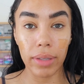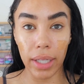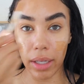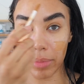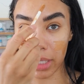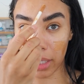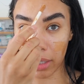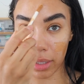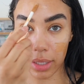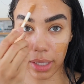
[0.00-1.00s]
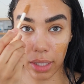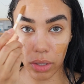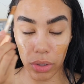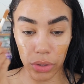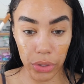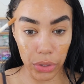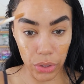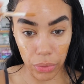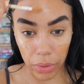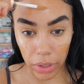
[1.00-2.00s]
Right now I'm sitting on this like little
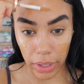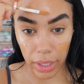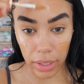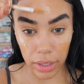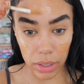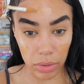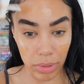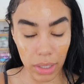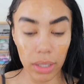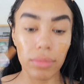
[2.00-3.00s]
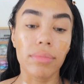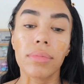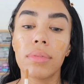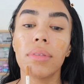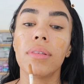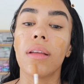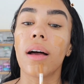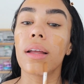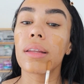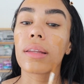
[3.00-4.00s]
stool that is really
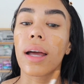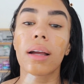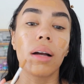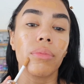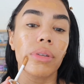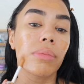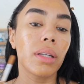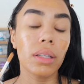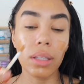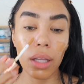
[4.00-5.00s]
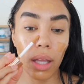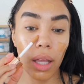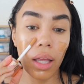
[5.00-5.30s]
not that comfortable,